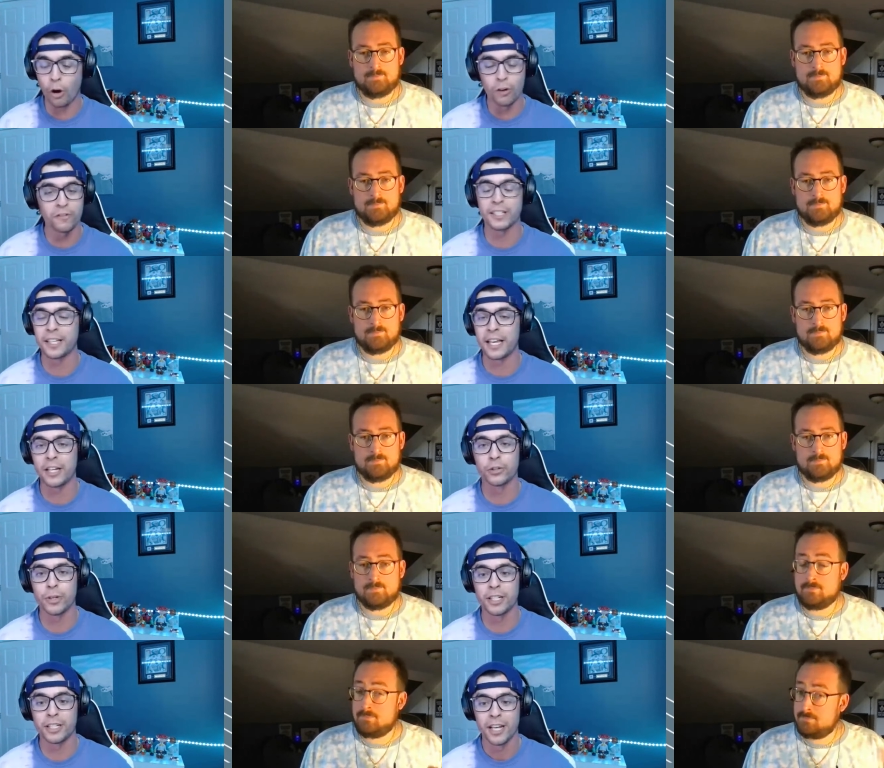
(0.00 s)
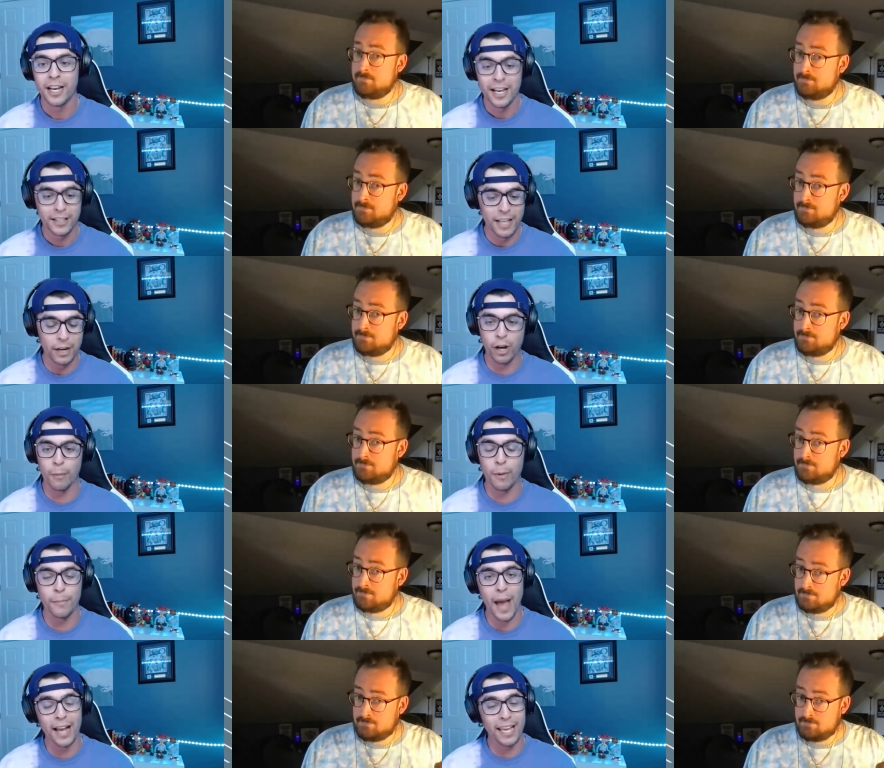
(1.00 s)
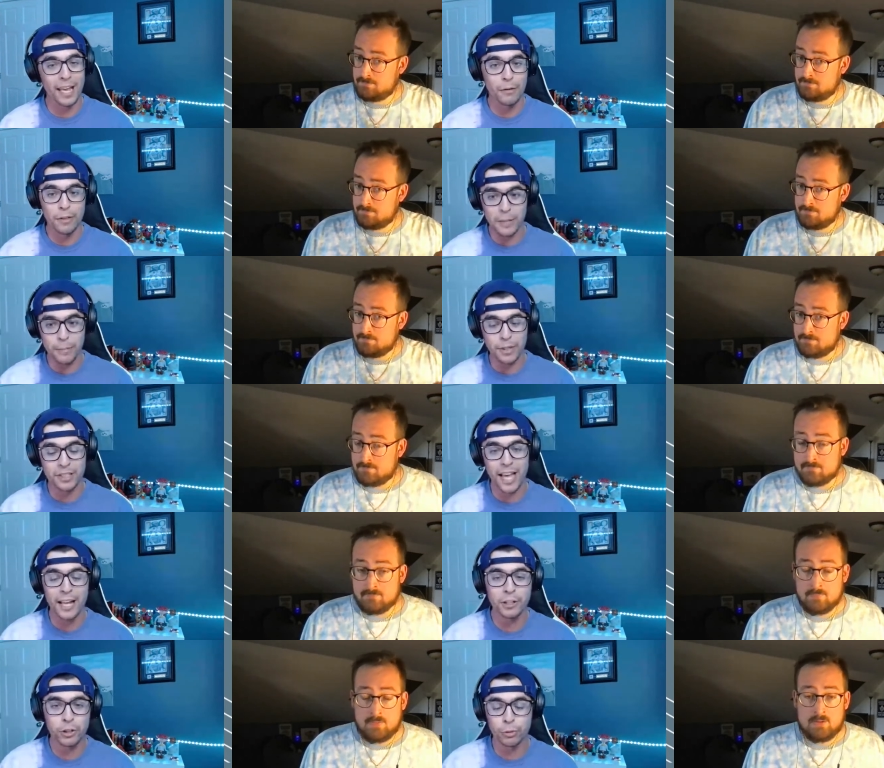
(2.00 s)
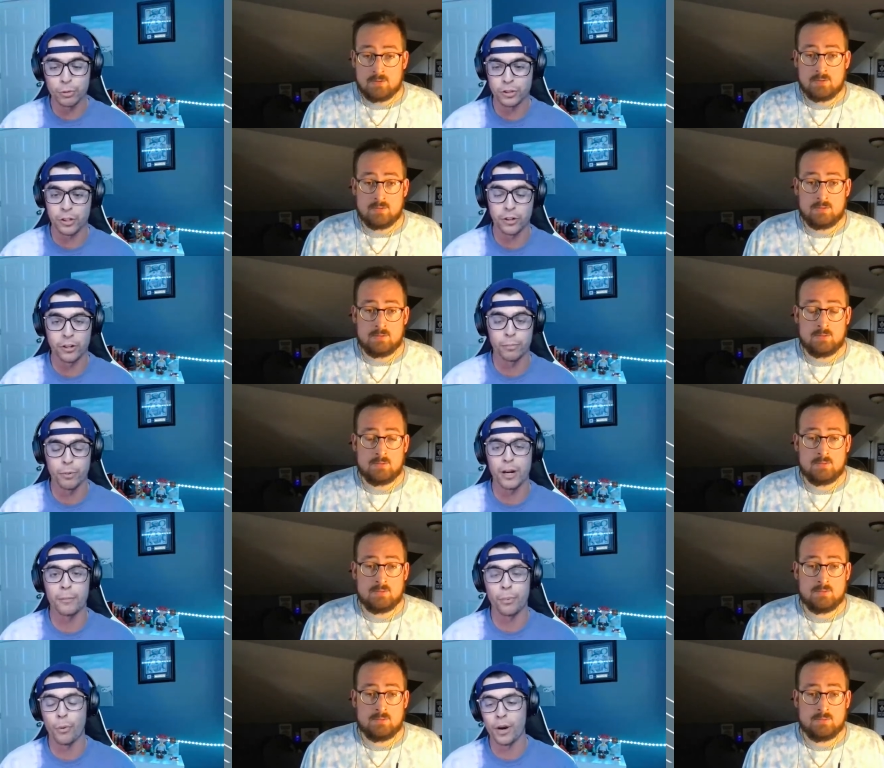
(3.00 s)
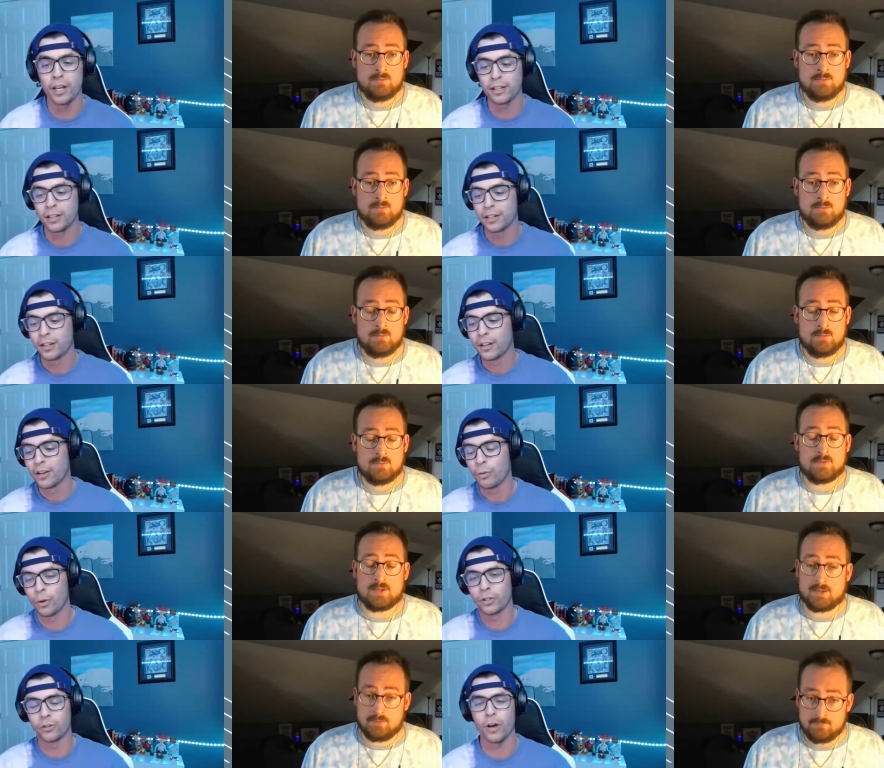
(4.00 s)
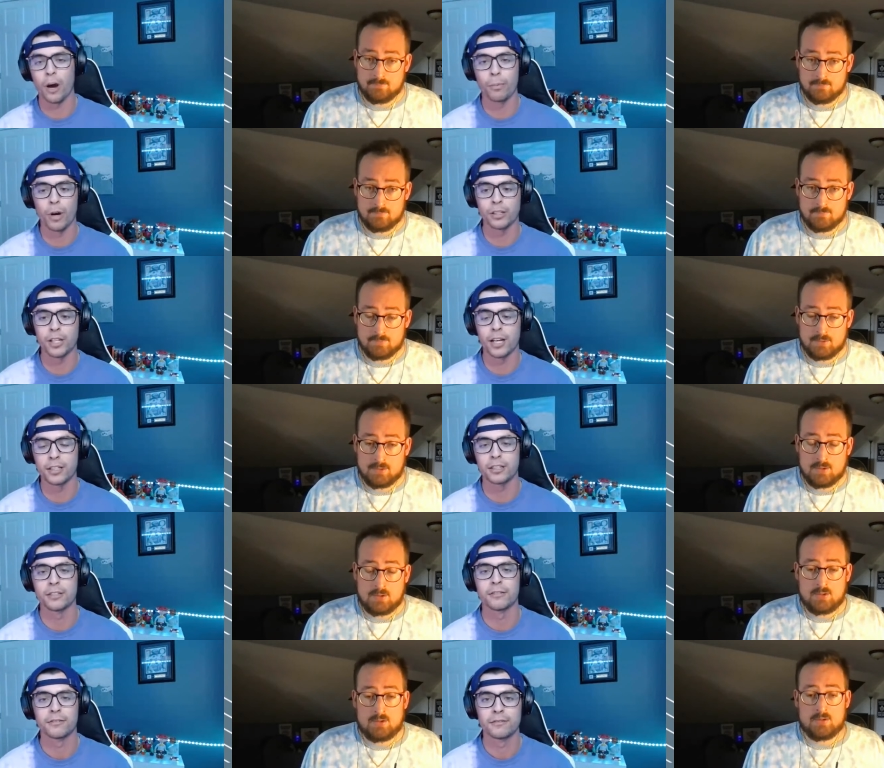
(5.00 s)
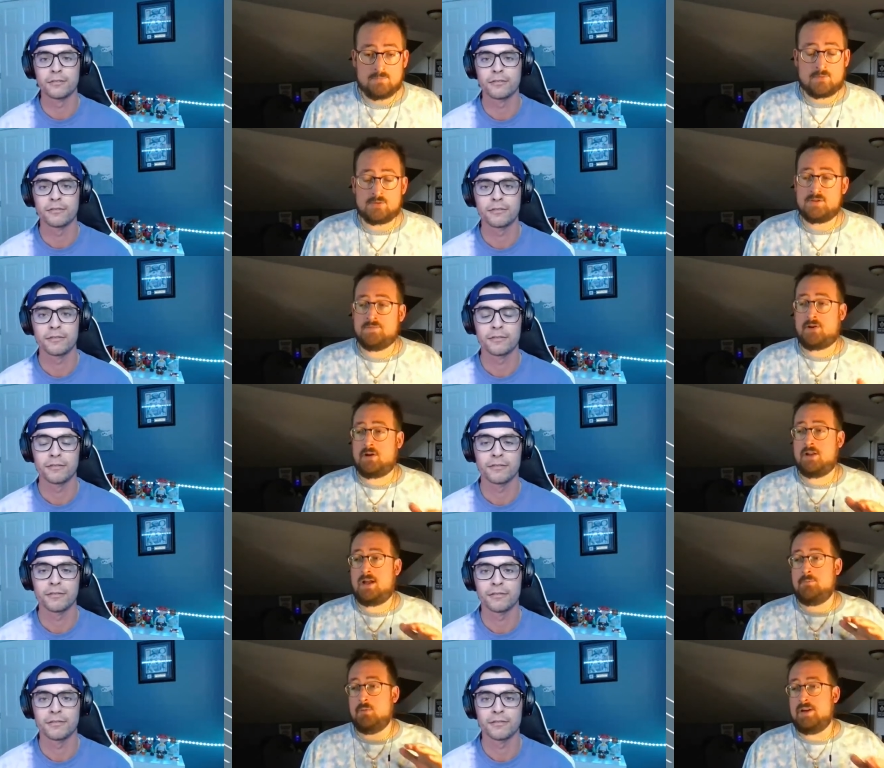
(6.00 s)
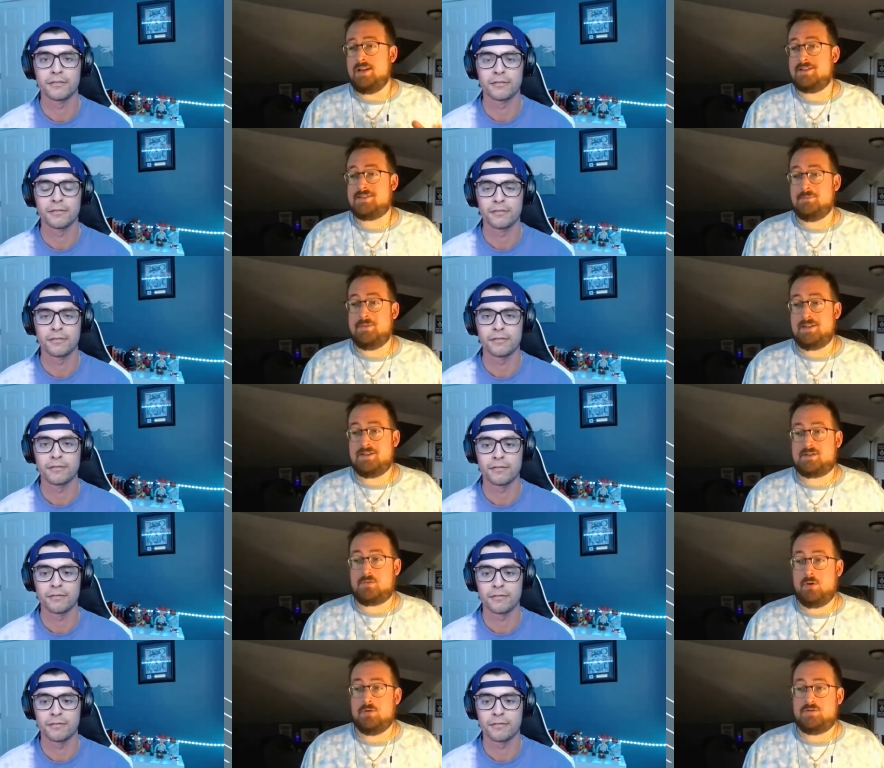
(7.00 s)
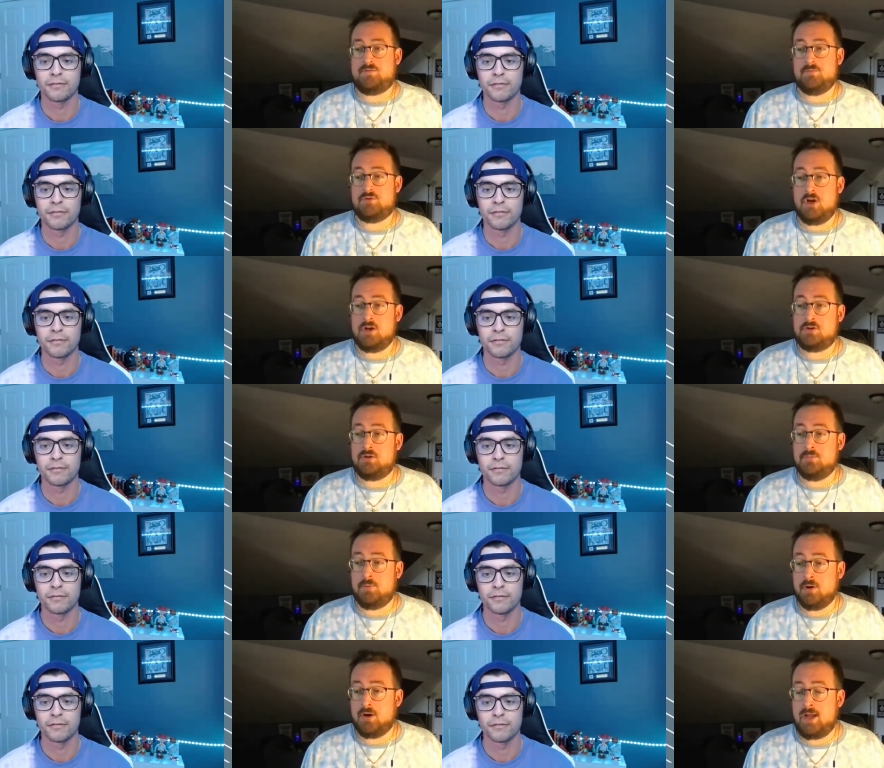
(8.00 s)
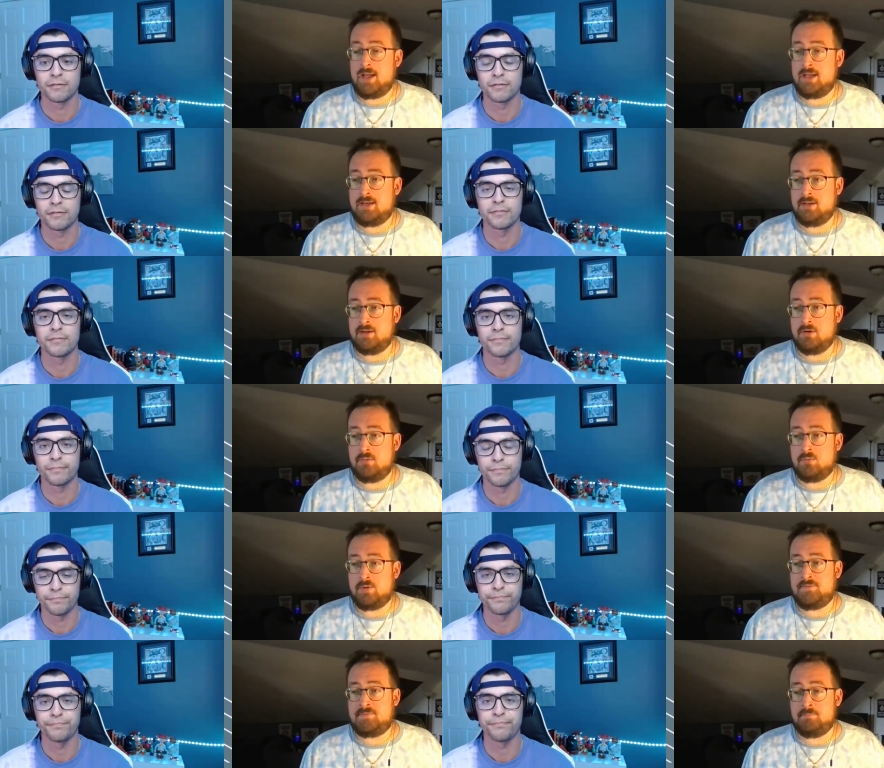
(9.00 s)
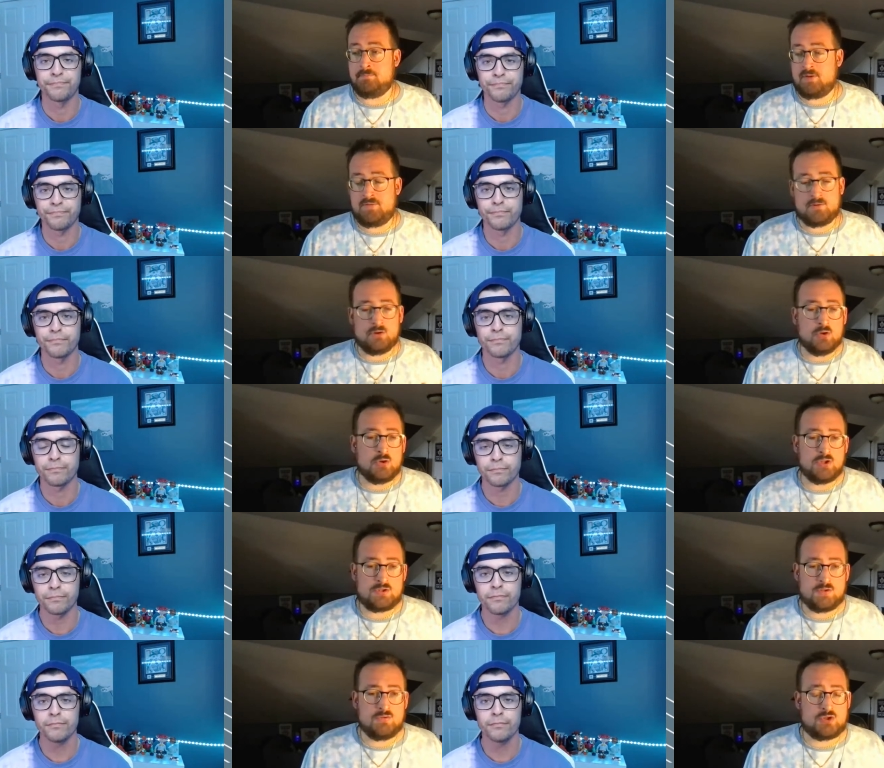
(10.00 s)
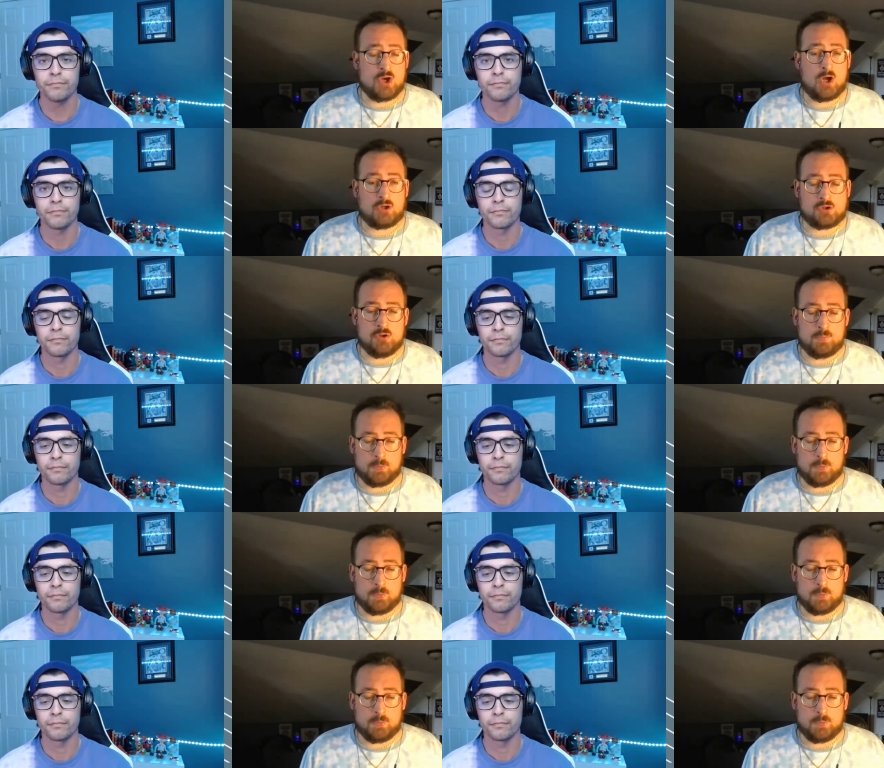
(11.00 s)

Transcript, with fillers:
Speaker 1: of these injuries that are coming back and the potential return of Brayden Point. Thank What's you. your thought process?
Speaker 2: First of all, I'm reading some of these quotes from Jon Cooper, and you know we've we've alluded to Jon Cooper